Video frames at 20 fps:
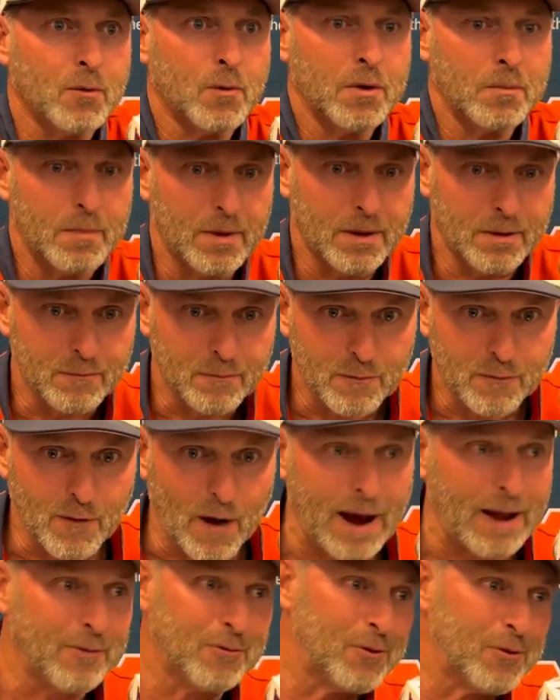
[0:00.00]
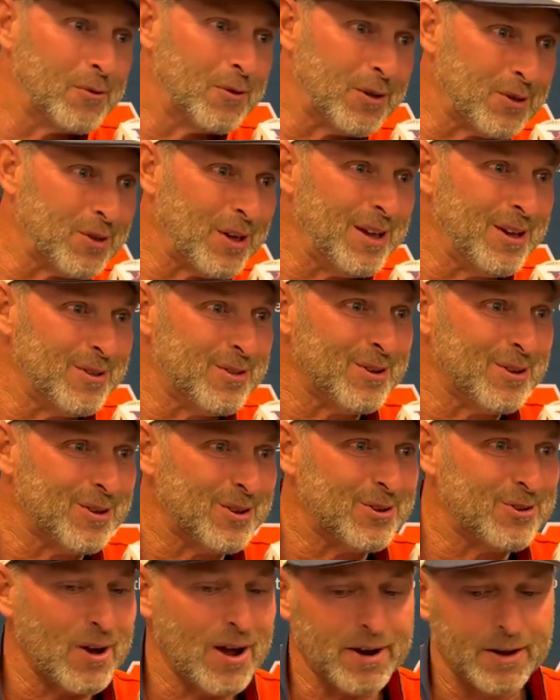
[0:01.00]
we've been fighting through this season to
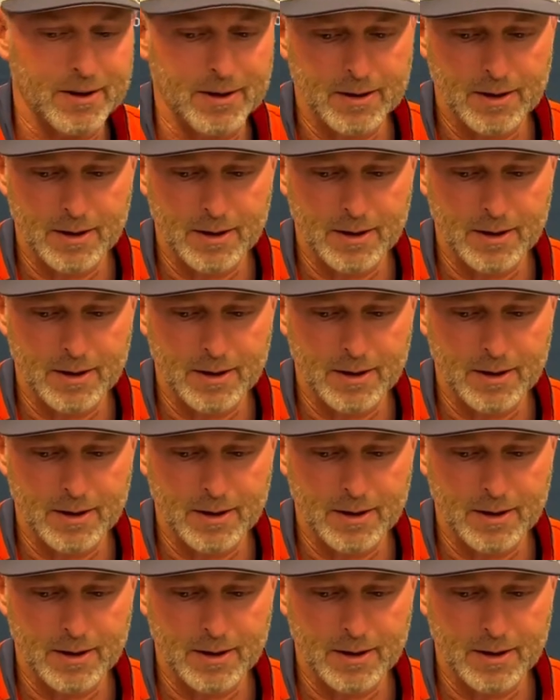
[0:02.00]
try to